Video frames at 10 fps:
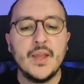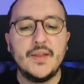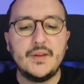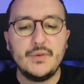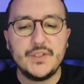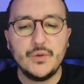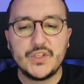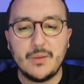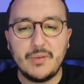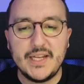There is no
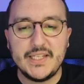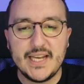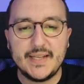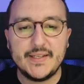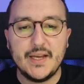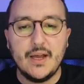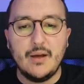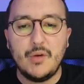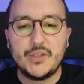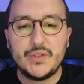template yet,
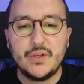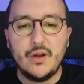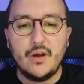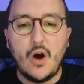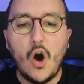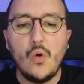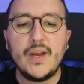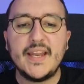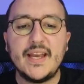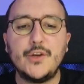but how
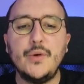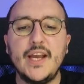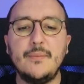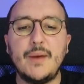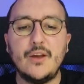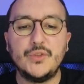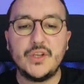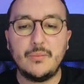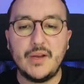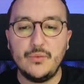can I create my own
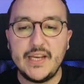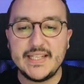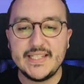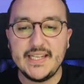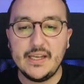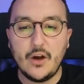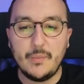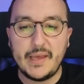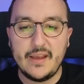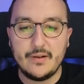template? We can see
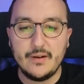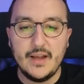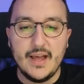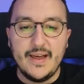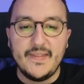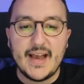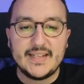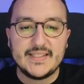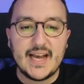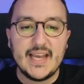up here
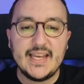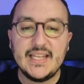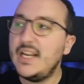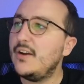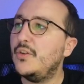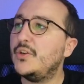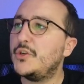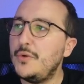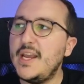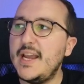that I can click on
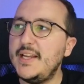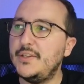create